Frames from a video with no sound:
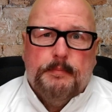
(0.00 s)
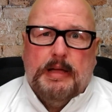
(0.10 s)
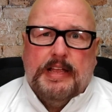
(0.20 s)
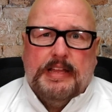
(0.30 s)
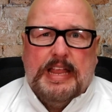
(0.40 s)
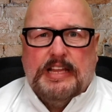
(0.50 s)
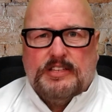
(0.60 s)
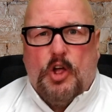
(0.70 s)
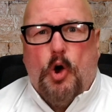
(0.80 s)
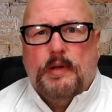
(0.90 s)
but
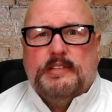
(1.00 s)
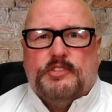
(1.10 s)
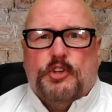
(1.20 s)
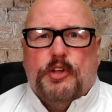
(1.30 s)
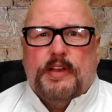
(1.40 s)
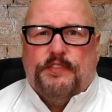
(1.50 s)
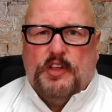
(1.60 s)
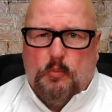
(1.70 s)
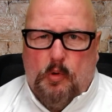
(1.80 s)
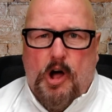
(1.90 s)
it's always good if
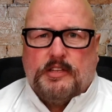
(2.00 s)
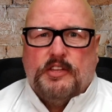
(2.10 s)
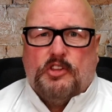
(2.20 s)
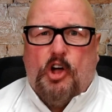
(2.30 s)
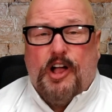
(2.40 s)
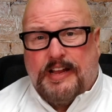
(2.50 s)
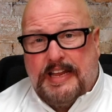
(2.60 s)
you walk the talk,